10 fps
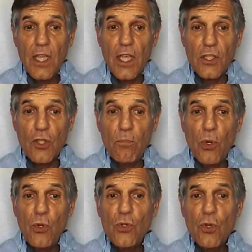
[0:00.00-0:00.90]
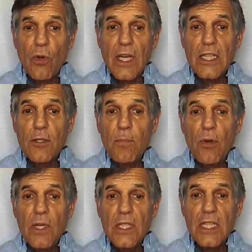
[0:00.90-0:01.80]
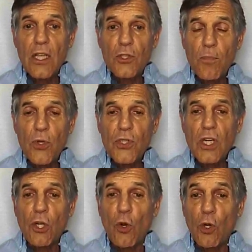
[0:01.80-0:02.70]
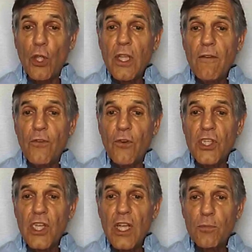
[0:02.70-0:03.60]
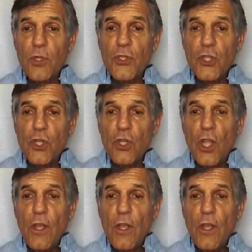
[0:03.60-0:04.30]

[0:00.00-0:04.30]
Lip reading: And suppose you're an experienced salesperson and are looking for a sales position.